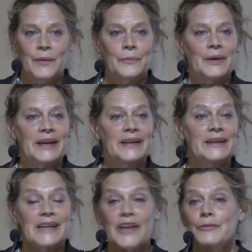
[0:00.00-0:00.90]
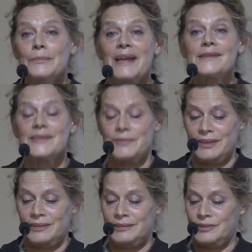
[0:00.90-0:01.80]
where Catherine
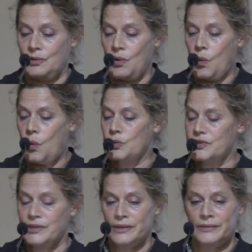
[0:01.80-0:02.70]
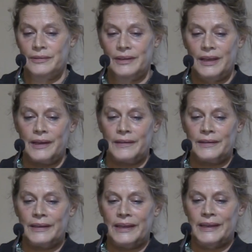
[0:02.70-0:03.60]
Mansfield also
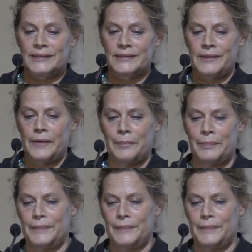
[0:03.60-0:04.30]
ended up.